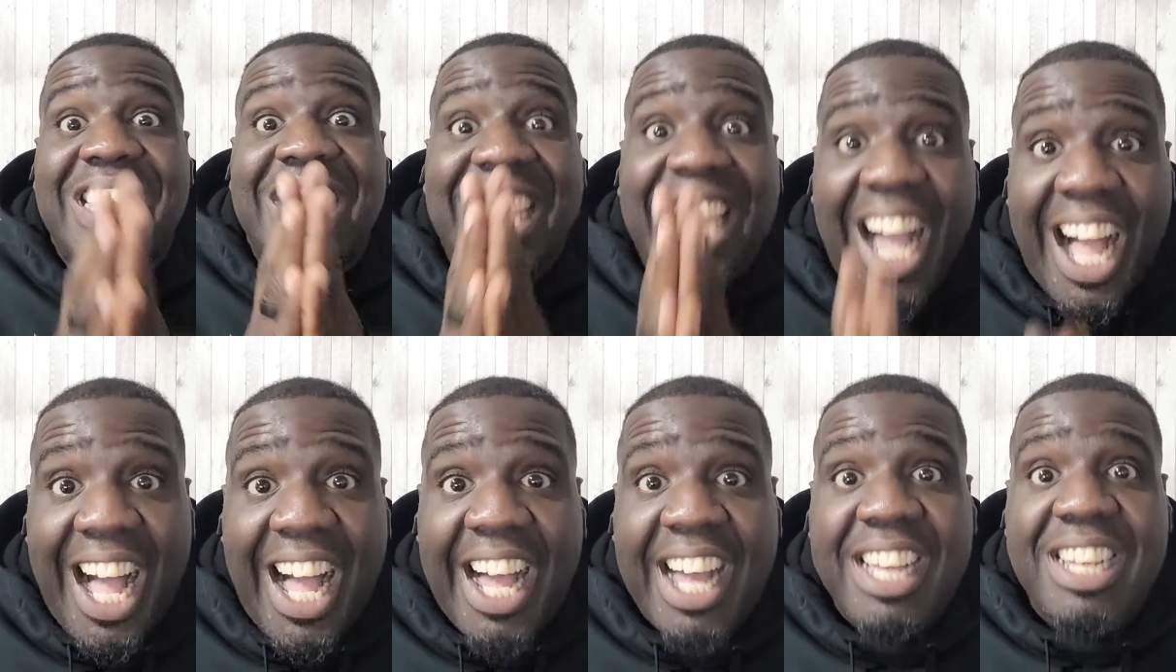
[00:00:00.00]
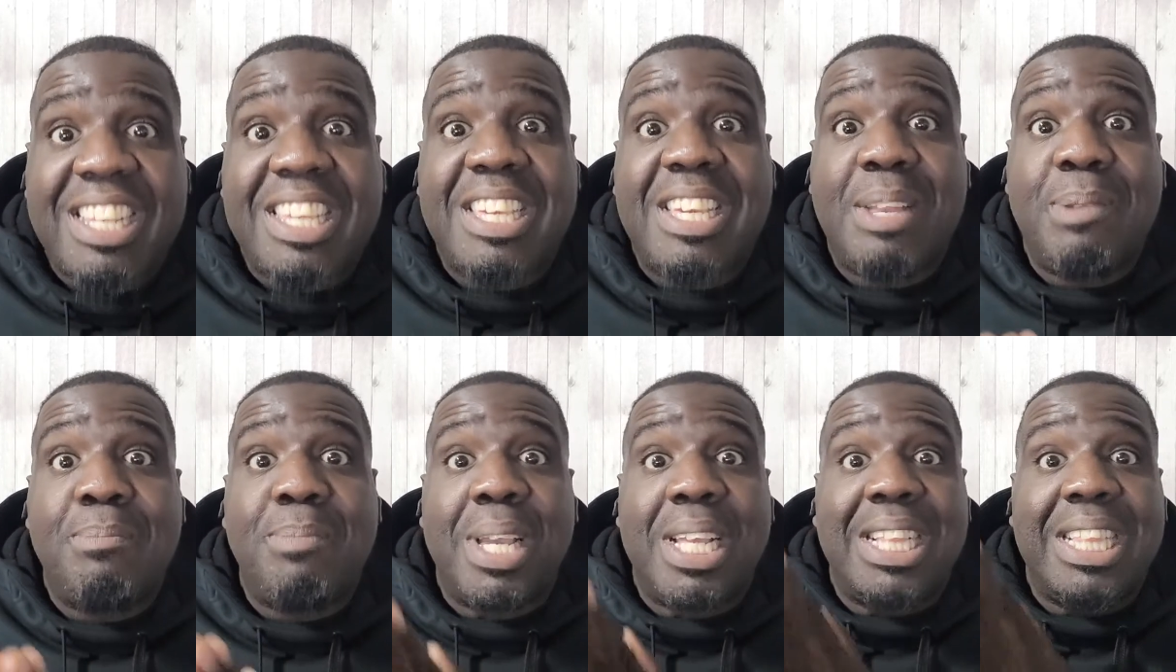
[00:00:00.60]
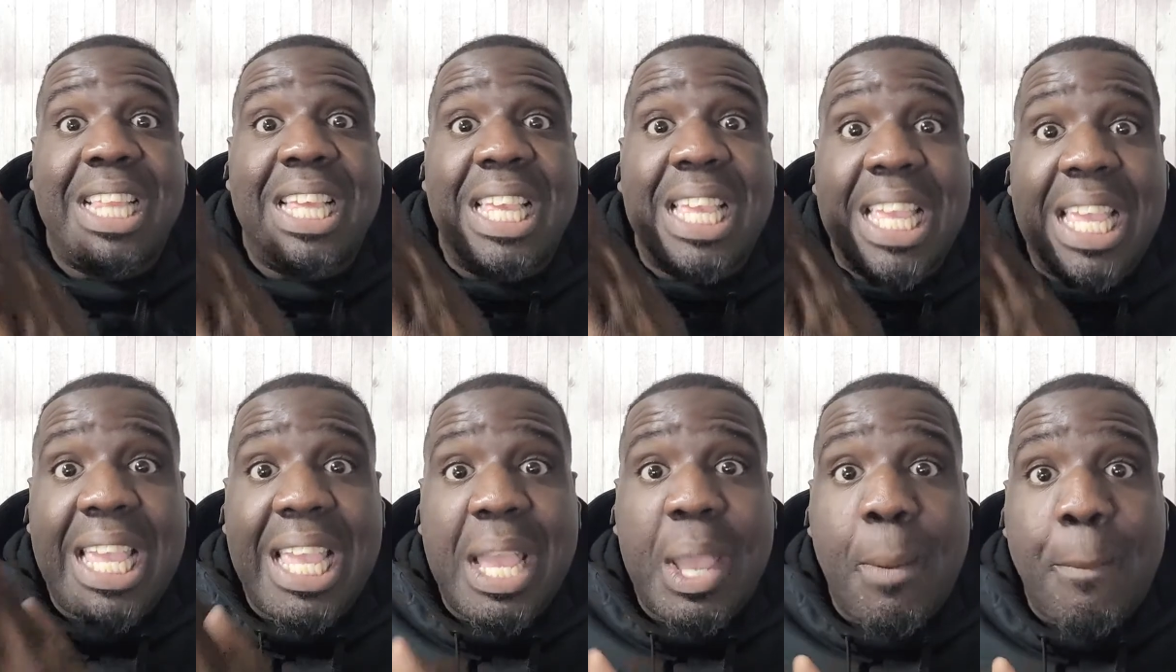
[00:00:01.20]
God can make the
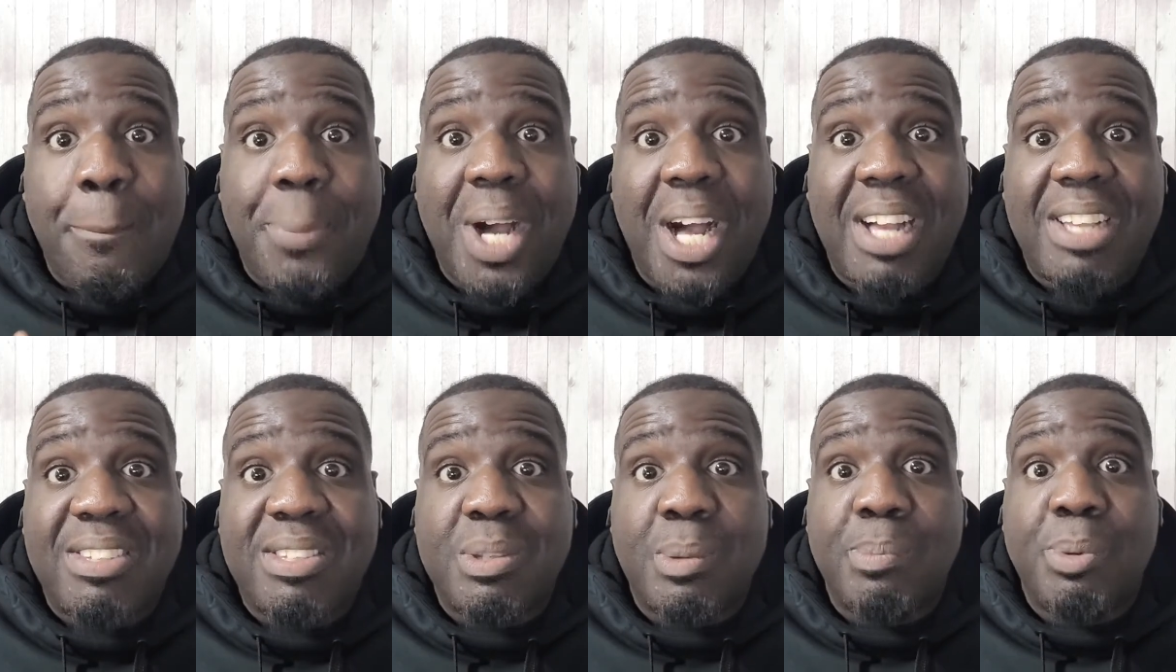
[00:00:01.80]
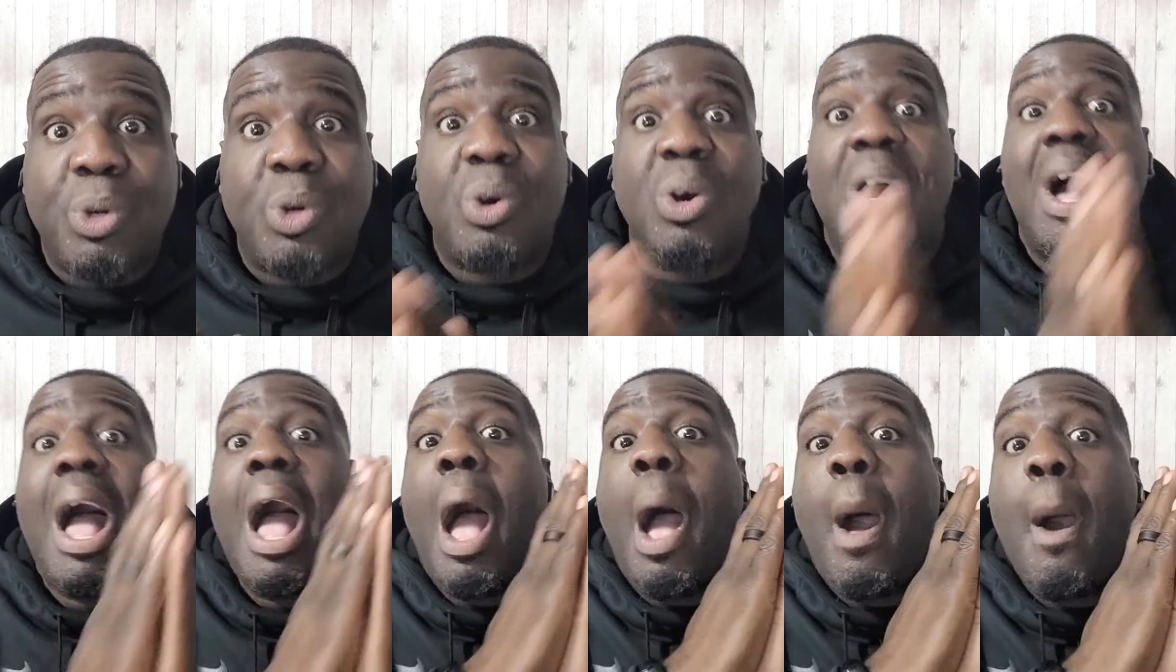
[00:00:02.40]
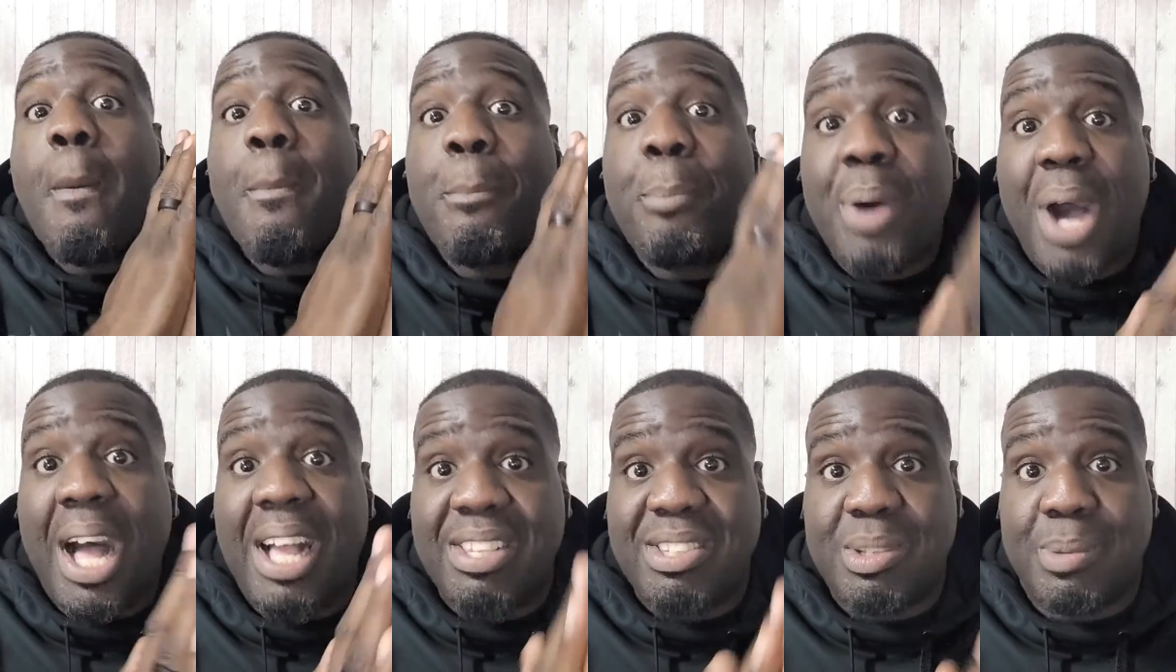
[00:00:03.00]
impossible
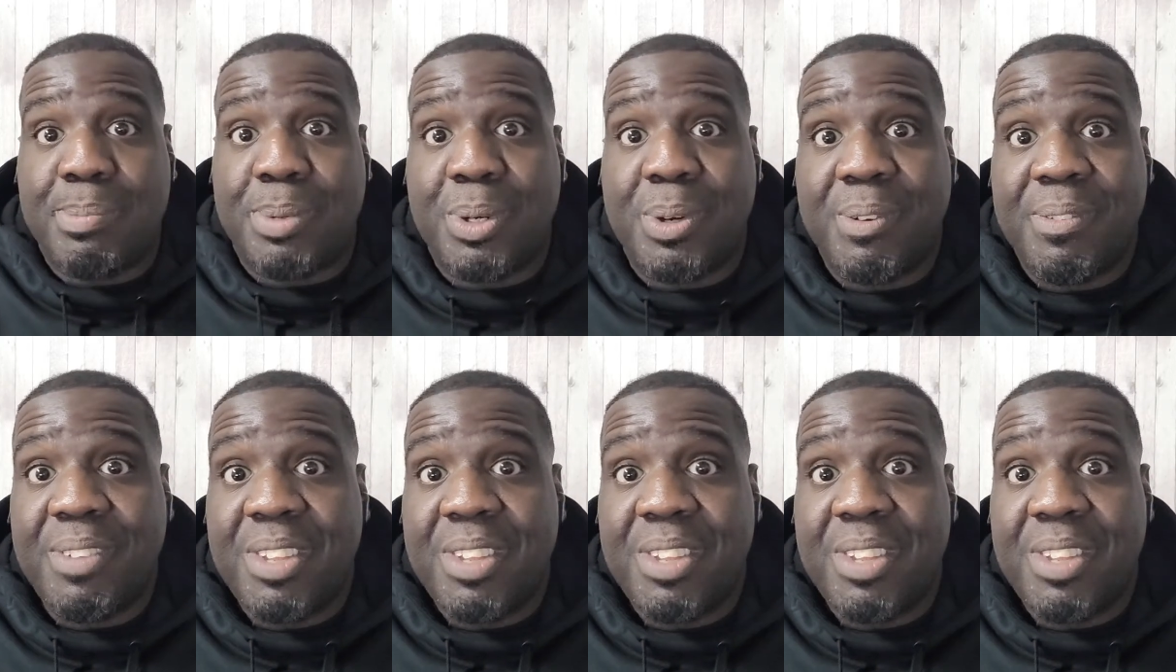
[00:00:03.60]
possible.